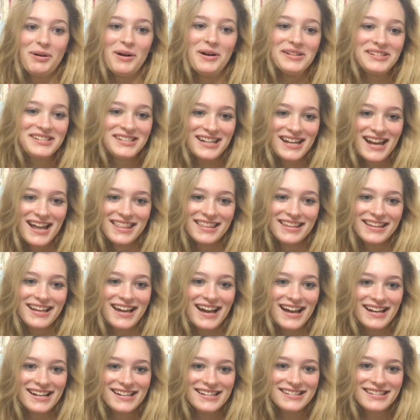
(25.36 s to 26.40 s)
posted on the
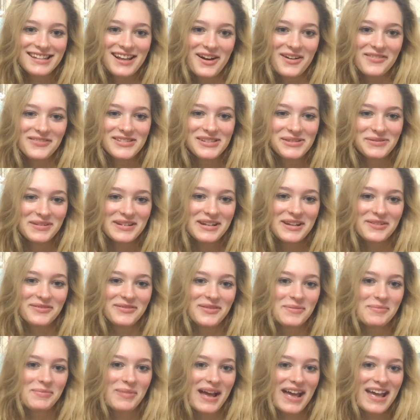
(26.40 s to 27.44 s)
guidance office window
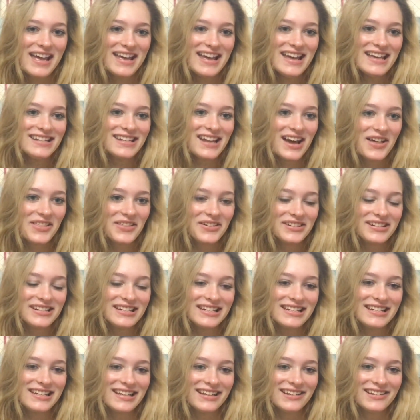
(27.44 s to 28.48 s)
for pay and other
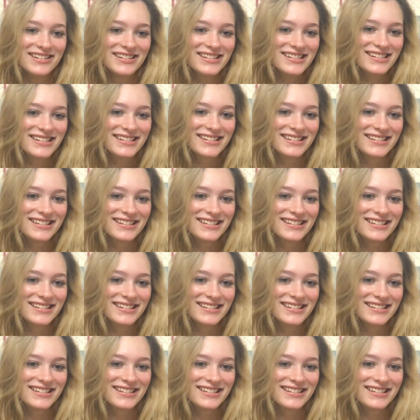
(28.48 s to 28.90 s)
details.